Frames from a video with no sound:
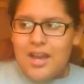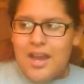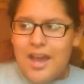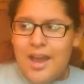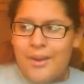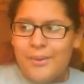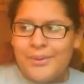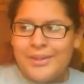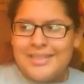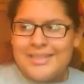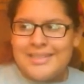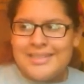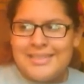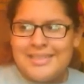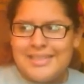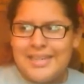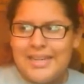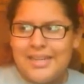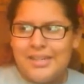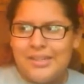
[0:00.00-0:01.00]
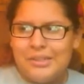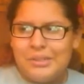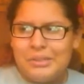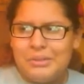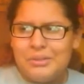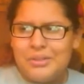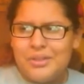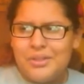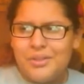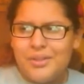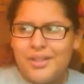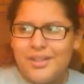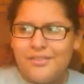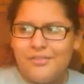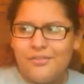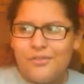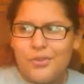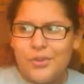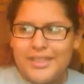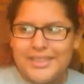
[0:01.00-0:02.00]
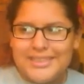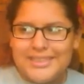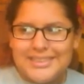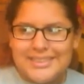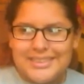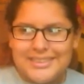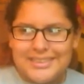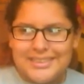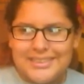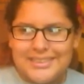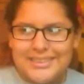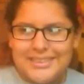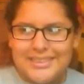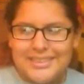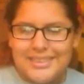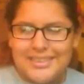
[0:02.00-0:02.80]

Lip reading: I want to say New York Voices.